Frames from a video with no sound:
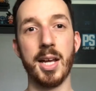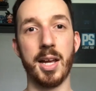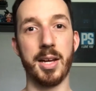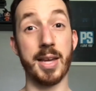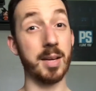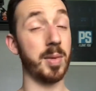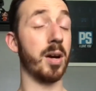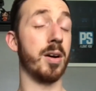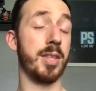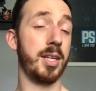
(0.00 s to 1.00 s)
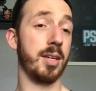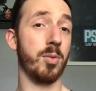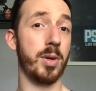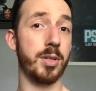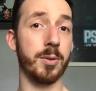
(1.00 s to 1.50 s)
That can be a hard thing to give
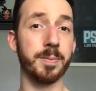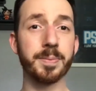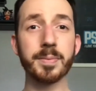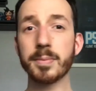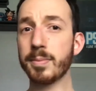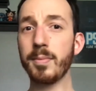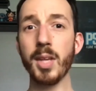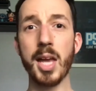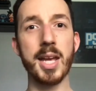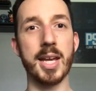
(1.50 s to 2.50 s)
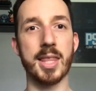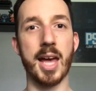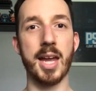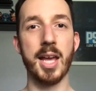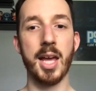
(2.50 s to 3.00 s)
away too. And I get
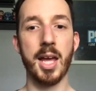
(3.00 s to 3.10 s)
that.